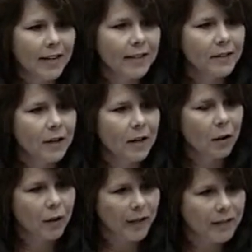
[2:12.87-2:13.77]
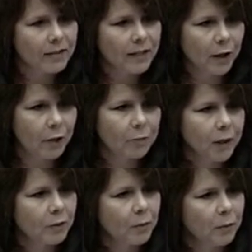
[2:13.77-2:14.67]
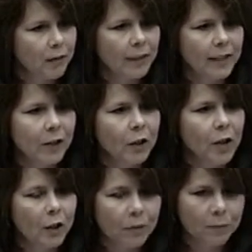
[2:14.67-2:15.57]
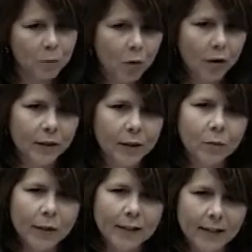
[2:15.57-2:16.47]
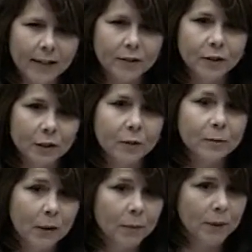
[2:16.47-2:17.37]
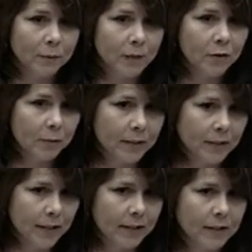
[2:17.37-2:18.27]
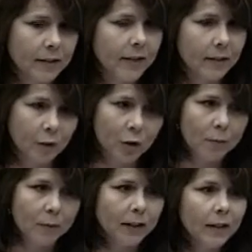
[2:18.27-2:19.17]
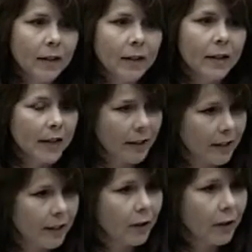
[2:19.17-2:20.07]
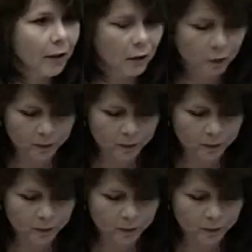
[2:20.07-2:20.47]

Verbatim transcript: That is 1,800 parts per milliliter more than what it takes to close a public beach in Wisconsin, in Algoma, and near our